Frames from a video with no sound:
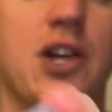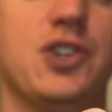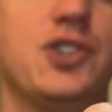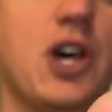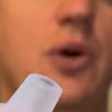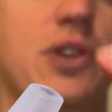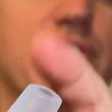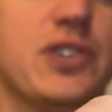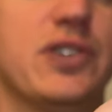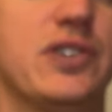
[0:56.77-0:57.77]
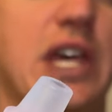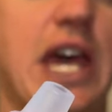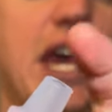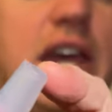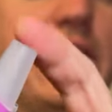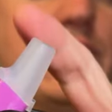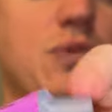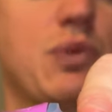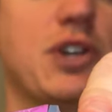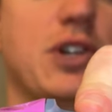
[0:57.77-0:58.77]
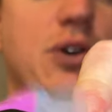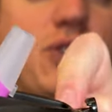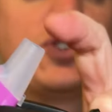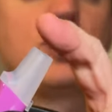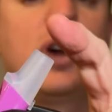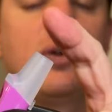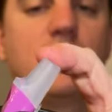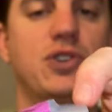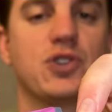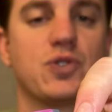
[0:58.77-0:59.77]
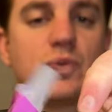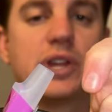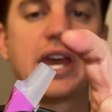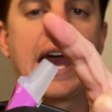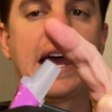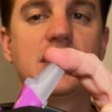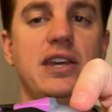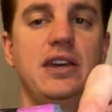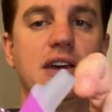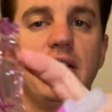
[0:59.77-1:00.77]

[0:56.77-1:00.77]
So this is a spring-loaded straw, which is really handy.